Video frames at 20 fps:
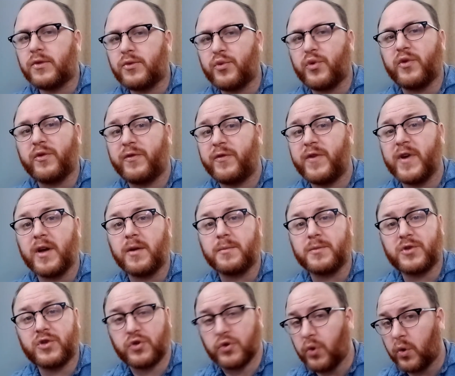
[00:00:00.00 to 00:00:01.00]
through film
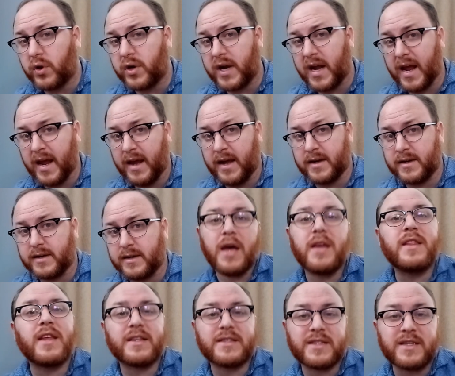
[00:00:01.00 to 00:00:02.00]
shorthand.
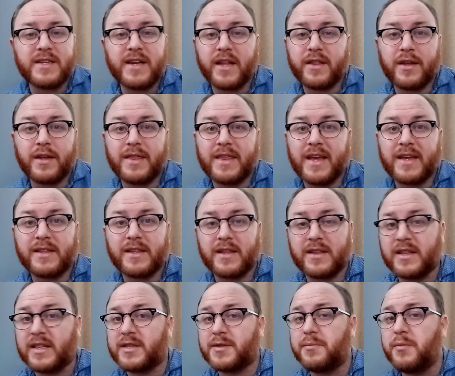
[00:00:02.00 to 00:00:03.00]
And that's another thing that
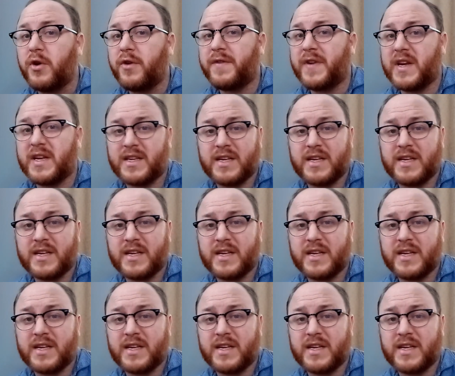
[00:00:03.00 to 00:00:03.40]
this movie